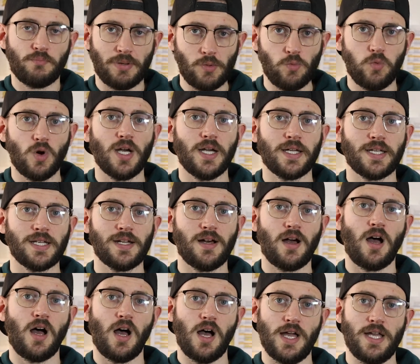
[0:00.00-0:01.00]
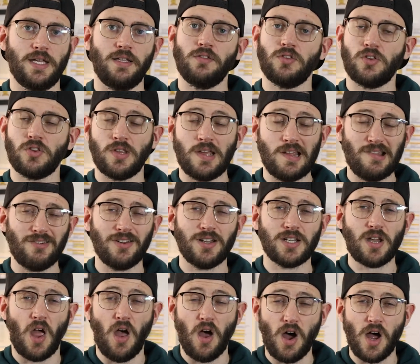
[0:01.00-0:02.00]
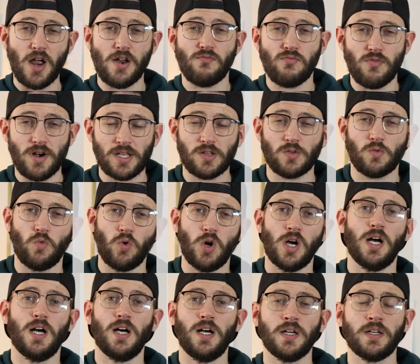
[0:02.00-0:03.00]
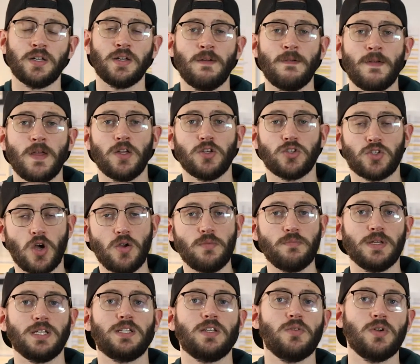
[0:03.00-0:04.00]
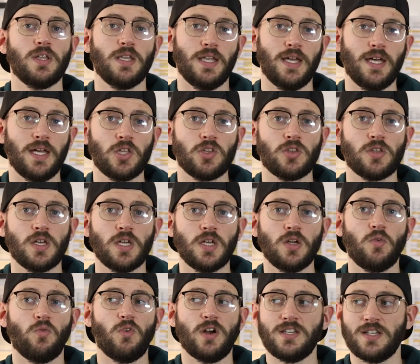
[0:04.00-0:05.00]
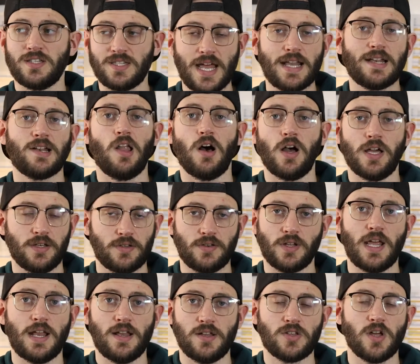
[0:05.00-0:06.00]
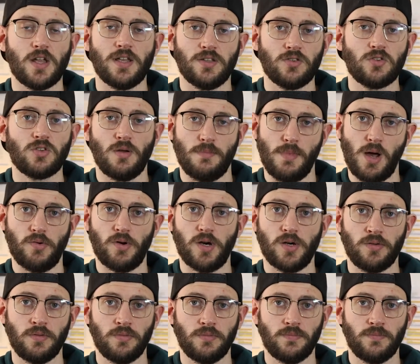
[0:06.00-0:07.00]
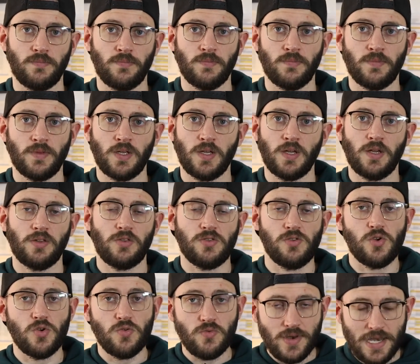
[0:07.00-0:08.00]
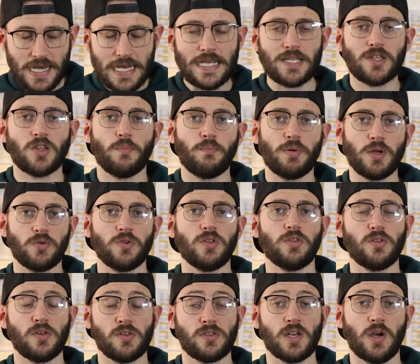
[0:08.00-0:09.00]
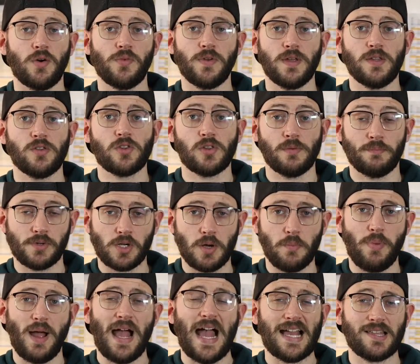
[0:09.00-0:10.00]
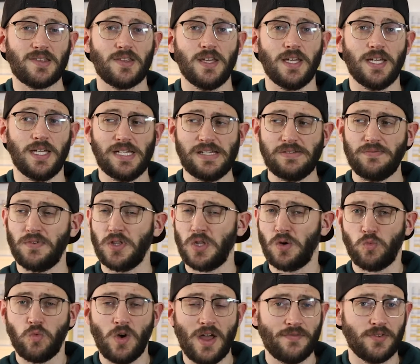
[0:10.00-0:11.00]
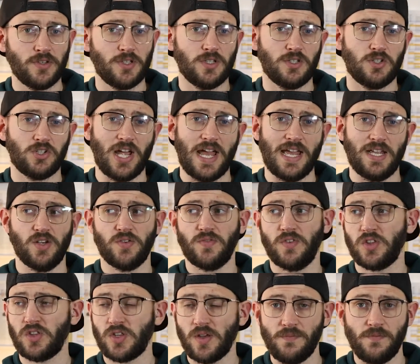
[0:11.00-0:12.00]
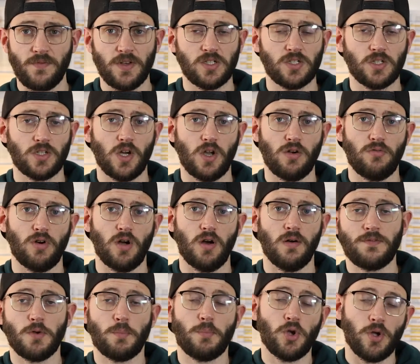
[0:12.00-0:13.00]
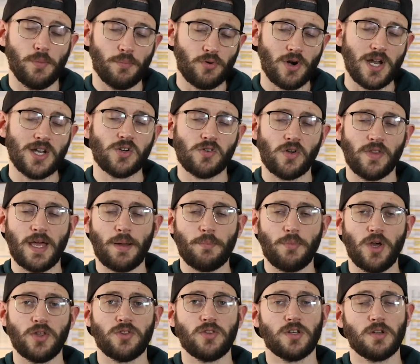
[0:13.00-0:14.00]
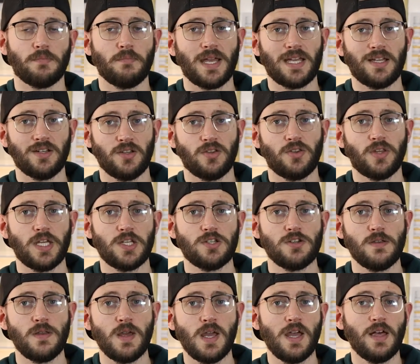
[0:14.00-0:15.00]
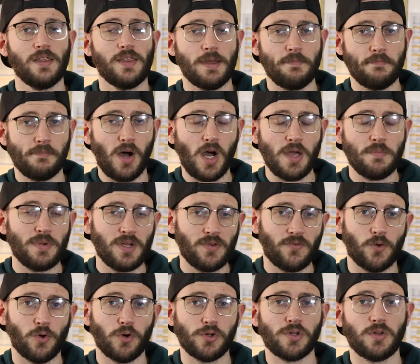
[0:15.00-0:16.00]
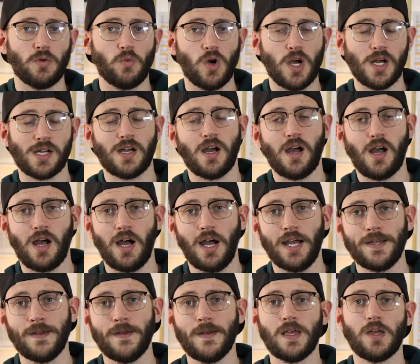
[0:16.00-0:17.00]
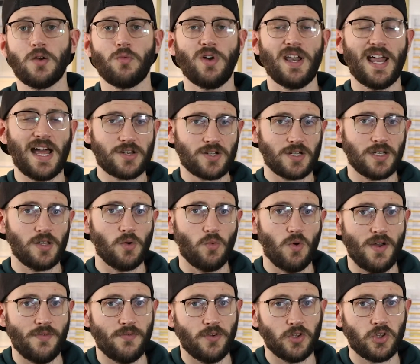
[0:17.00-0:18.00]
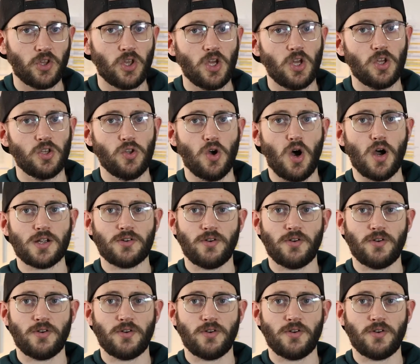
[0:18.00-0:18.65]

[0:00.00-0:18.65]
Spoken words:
be working at height, serious high risk work. Don't be doing this when your deadline to get it done is tomorrow. You need to build yourself in some capacity for the weather to change, for something to go wrong. If you're putting pressure on that person to make a decision, they might be forced to work at height when actually the weather's not